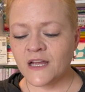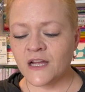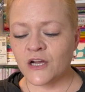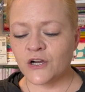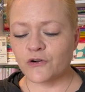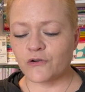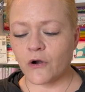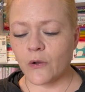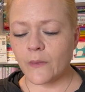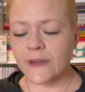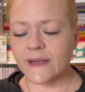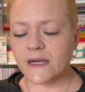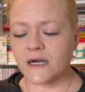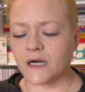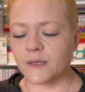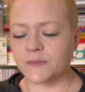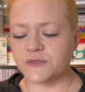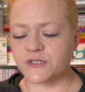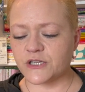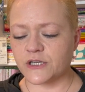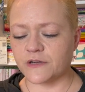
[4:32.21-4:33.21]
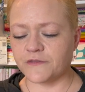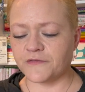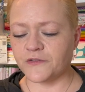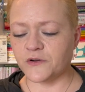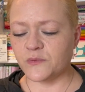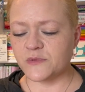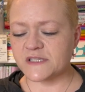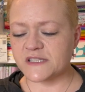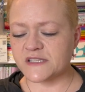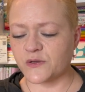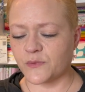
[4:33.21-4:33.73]
Growing up, Jennifer
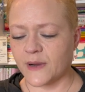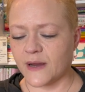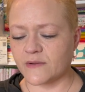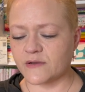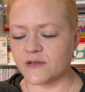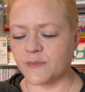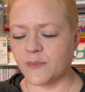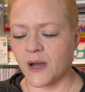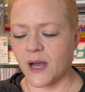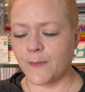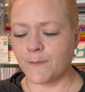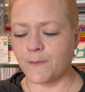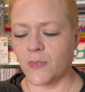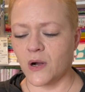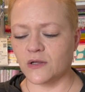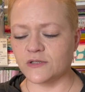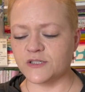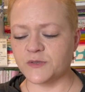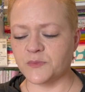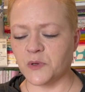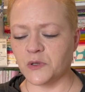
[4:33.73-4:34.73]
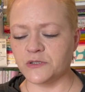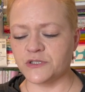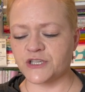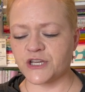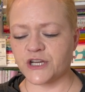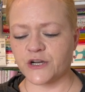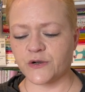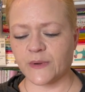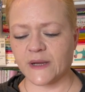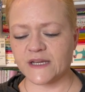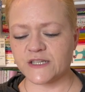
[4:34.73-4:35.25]
was surrounded by multiple
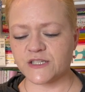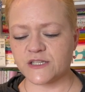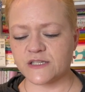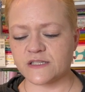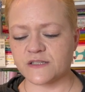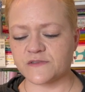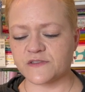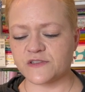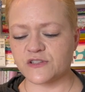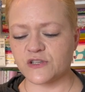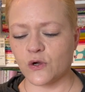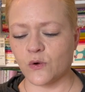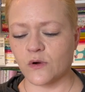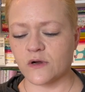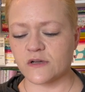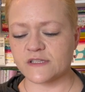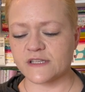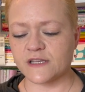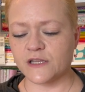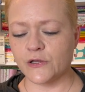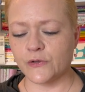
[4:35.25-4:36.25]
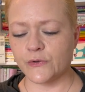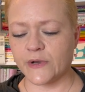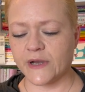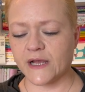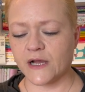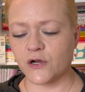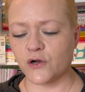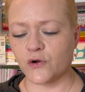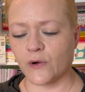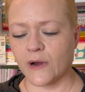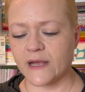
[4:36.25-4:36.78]
generations of sewers, including
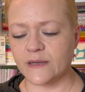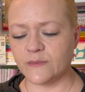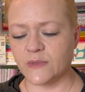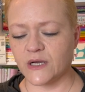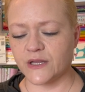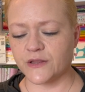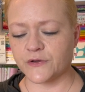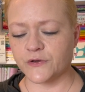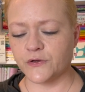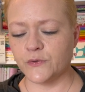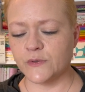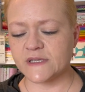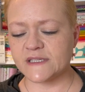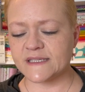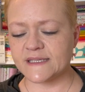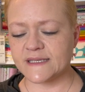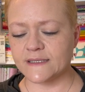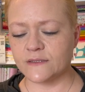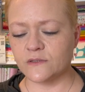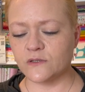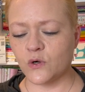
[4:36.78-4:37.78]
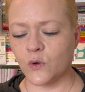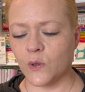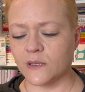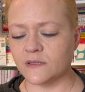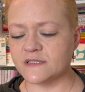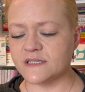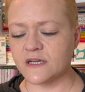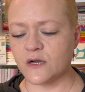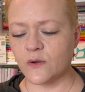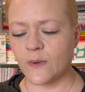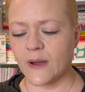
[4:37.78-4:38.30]
a grandmother who is still
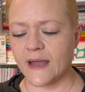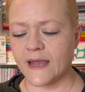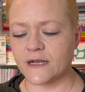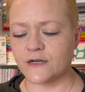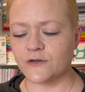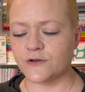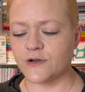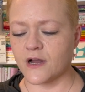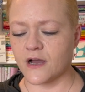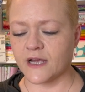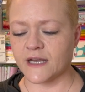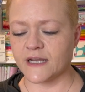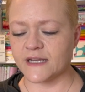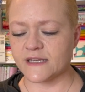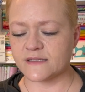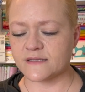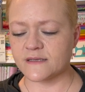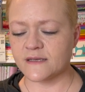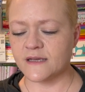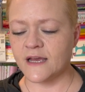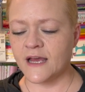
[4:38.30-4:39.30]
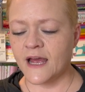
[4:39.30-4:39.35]
quilting away in her 90s.